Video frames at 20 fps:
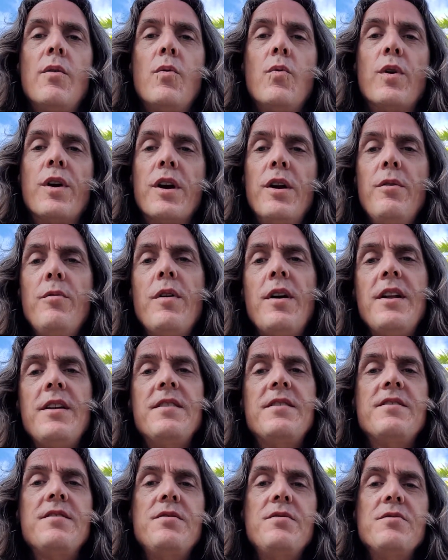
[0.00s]
going to run
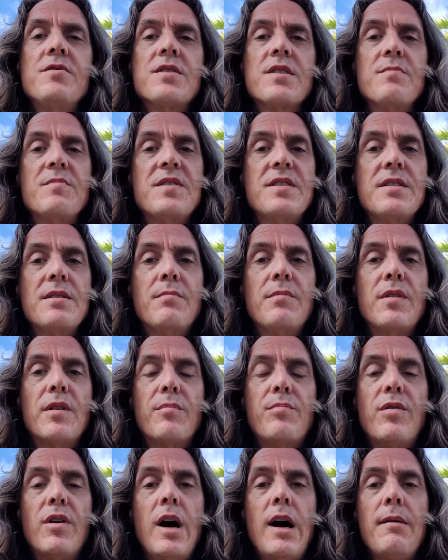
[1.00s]
into some similar
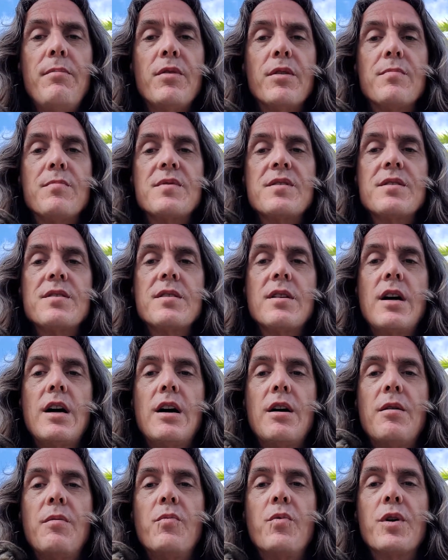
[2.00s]
problems.
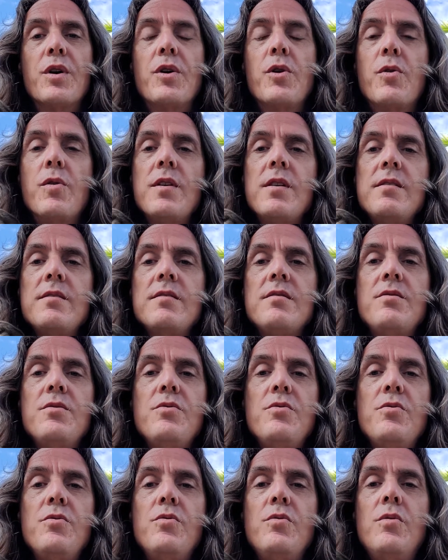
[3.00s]
We're going
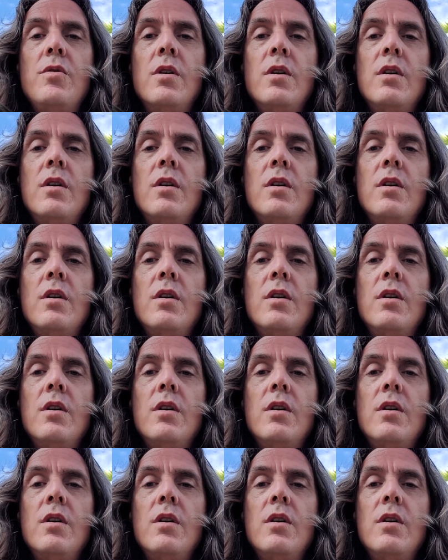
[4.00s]
to